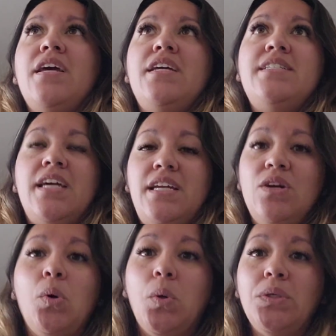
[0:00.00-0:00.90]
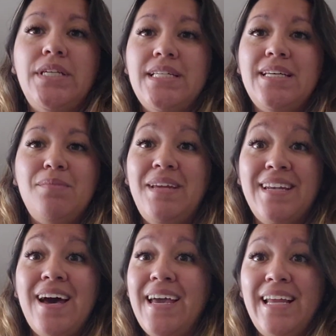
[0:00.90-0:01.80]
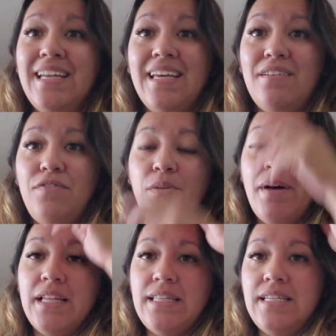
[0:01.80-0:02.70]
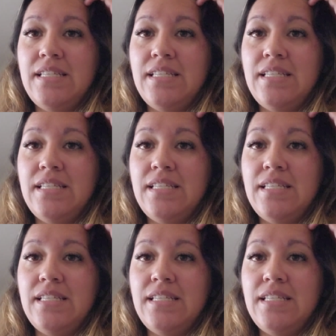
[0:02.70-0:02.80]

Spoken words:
He's getting old. He's going to be 9 in a few months.